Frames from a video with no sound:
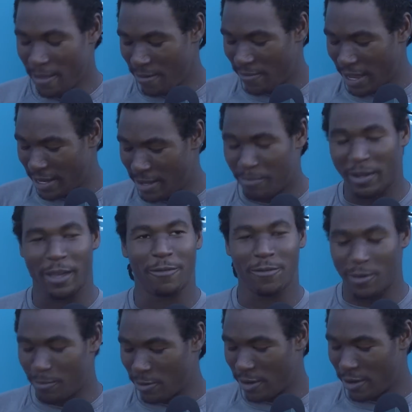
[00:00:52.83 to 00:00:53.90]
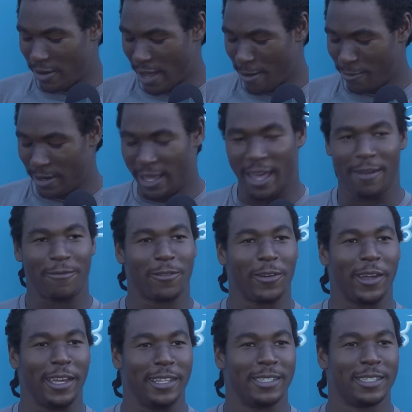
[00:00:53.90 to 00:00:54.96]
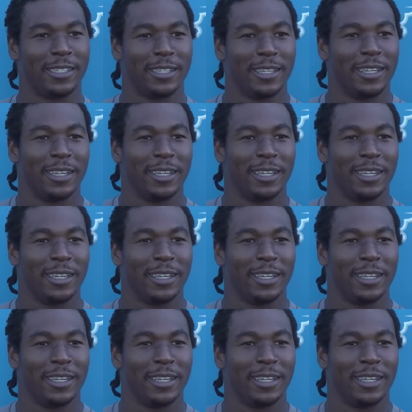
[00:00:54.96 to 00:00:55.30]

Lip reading: If I didn't play football, I wouldn't have friends.